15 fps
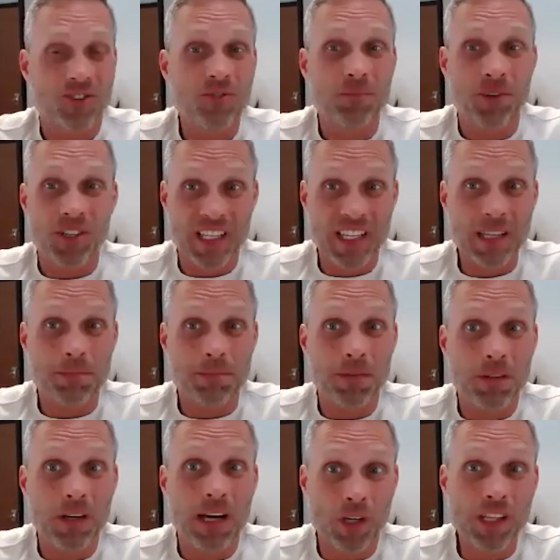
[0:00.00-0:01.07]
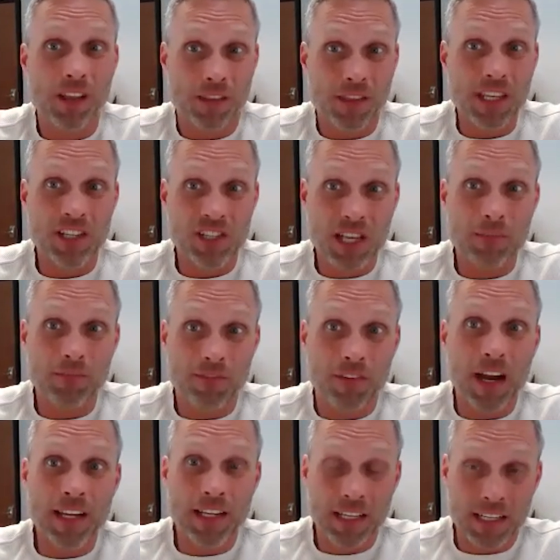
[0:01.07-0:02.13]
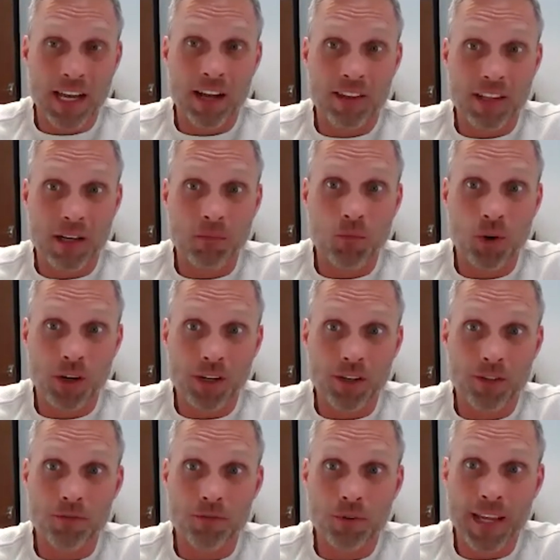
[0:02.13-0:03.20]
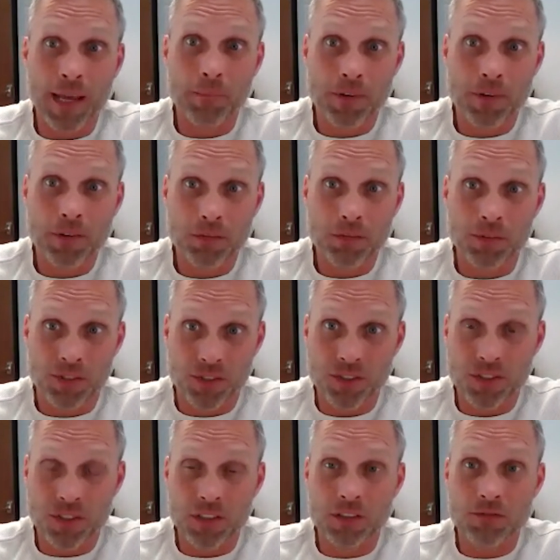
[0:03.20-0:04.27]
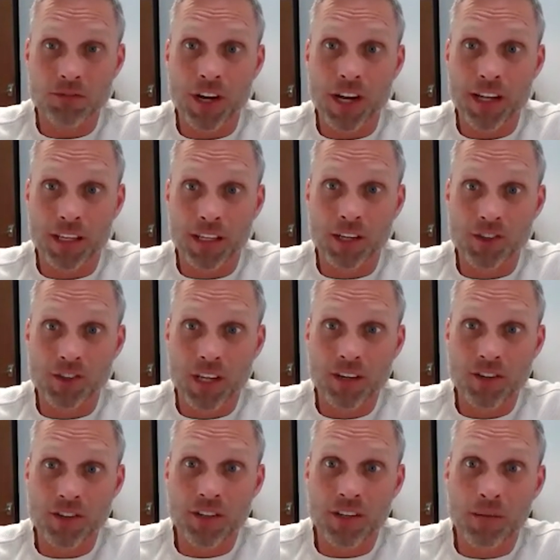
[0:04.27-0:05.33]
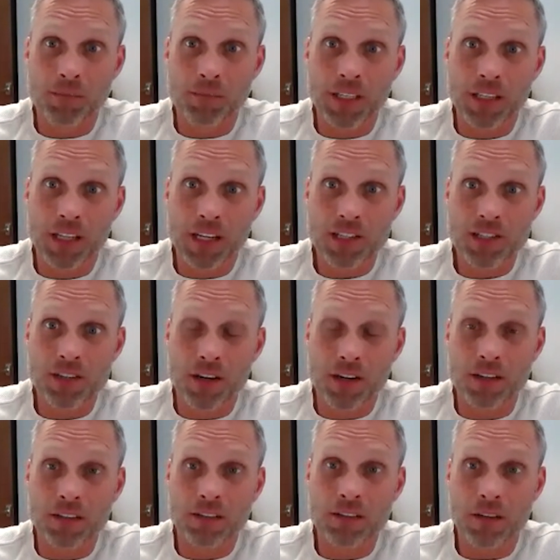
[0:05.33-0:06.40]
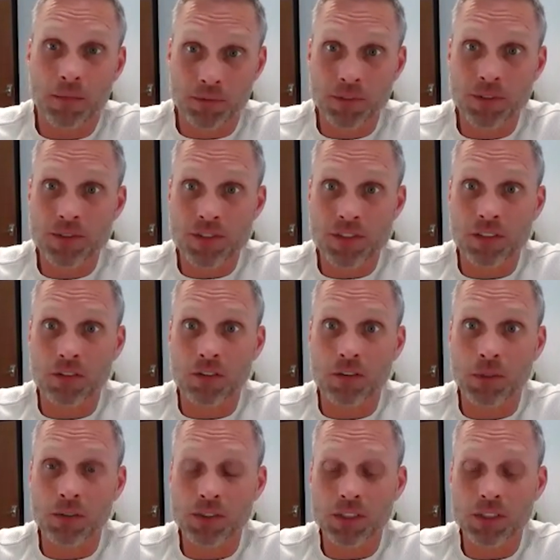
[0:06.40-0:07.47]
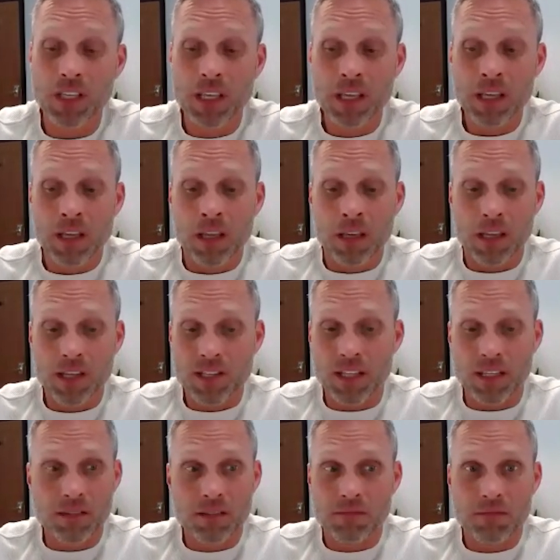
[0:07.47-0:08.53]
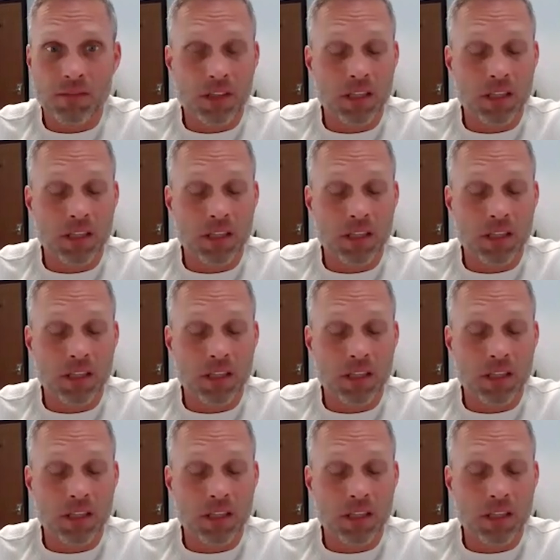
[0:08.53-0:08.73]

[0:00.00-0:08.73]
they're super deep. One of the things I'm finding now that I'm working through Amped, which is the training and education company that I started a couple of years ago almost, is that